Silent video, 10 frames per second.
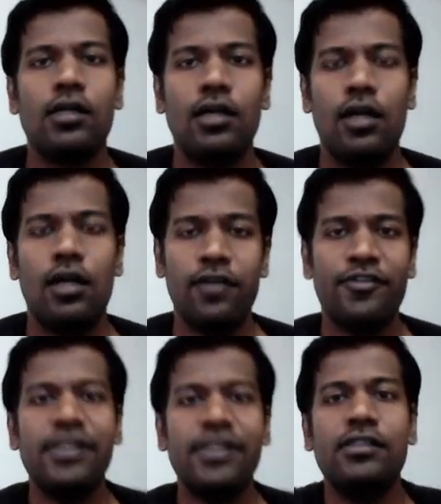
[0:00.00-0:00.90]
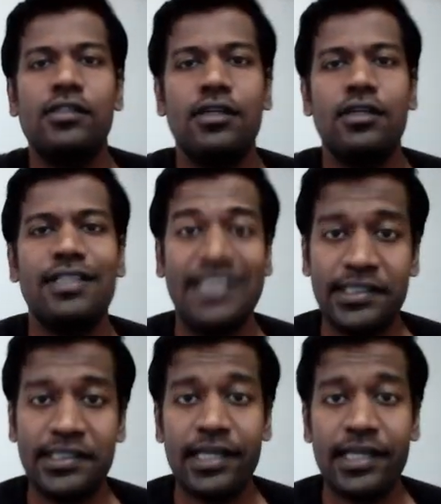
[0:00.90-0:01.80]
Hello everyone, this
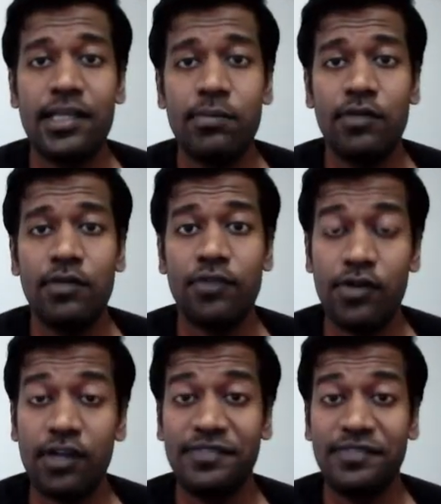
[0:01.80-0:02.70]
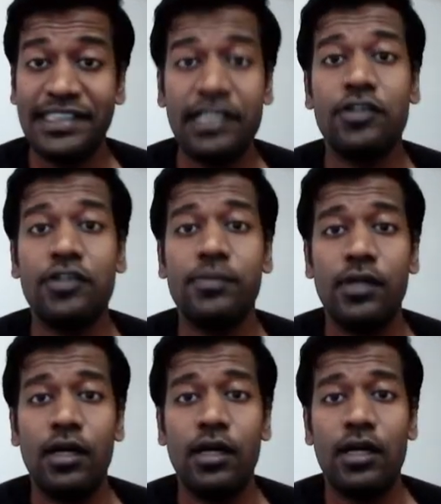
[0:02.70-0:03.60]
is Jaideep, founder of GTCUBE.
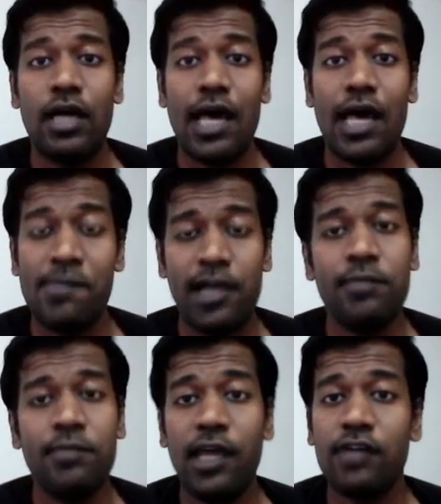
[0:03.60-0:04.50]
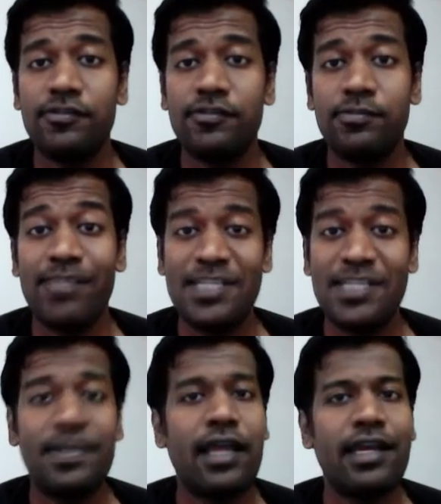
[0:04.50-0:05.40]
I'm alumni of Bets
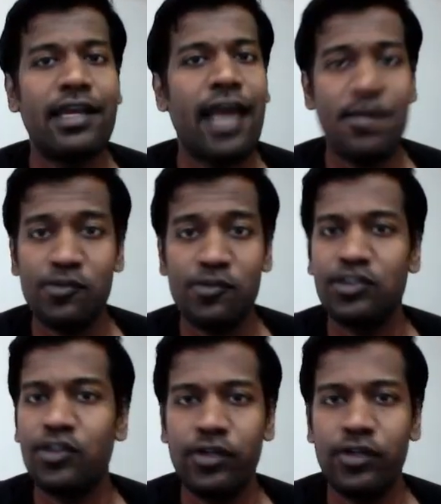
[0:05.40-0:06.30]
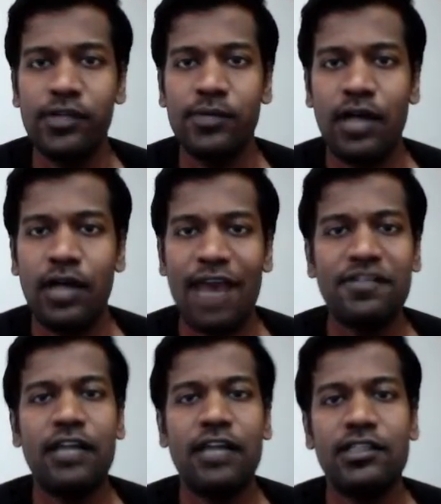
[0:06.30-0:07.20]
Pilani and I am Kozhikode. I've
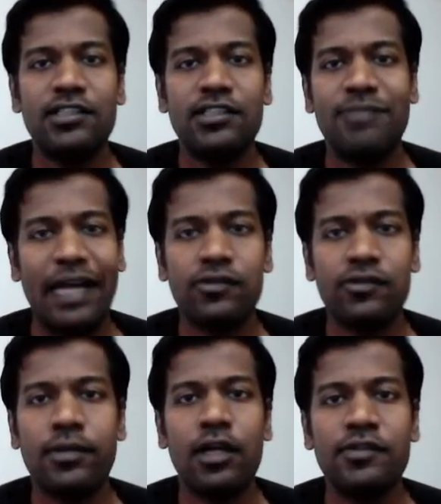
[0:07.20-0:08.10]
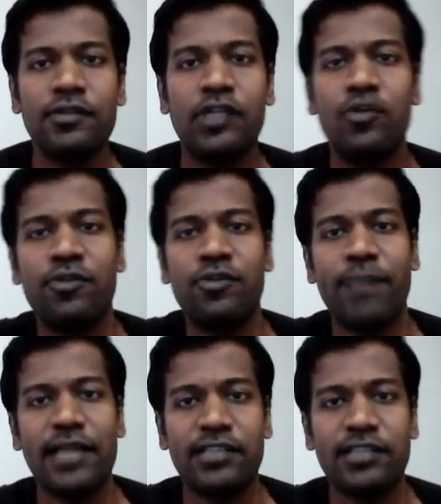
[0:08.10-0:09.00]
started this platform along with a group of
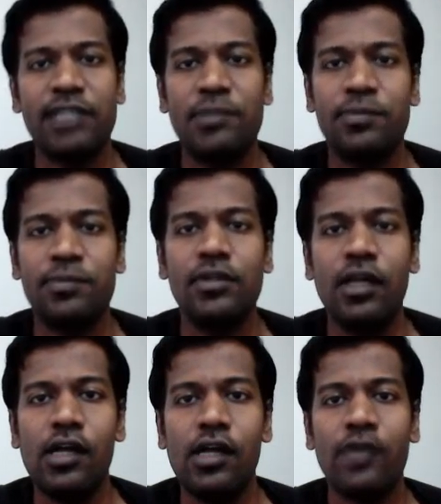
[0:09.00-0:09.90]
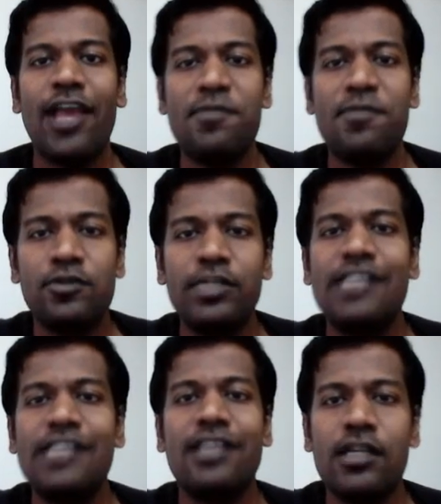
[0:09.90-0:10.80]
passionate people to help
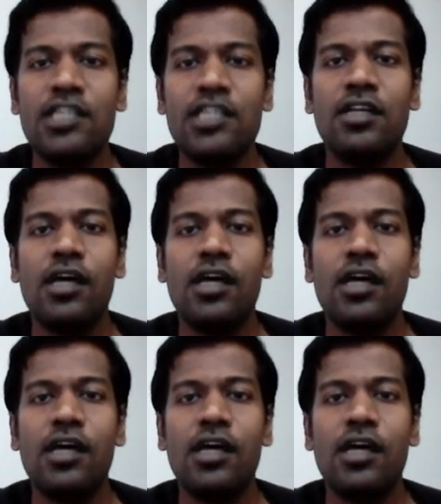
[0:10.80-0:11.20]
students learn